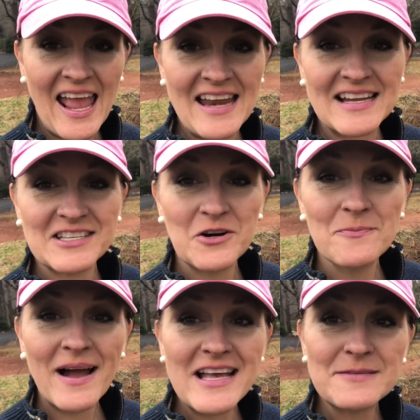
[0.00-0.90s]
And I
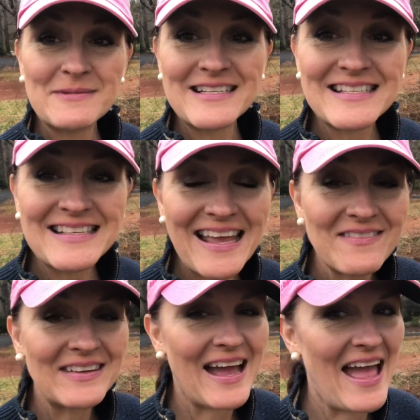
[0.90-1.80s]
told my husband to
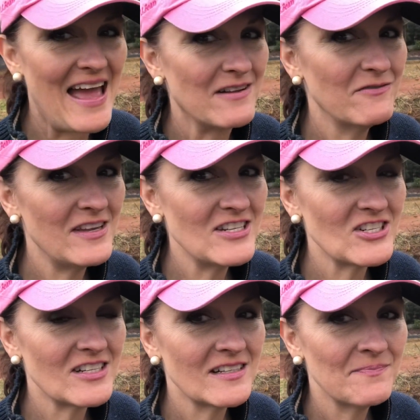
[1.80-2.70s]
save it. I had a
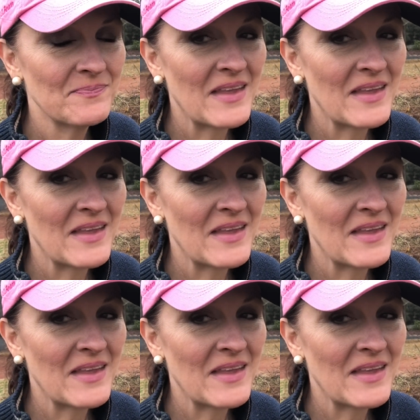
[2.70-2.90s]
vision,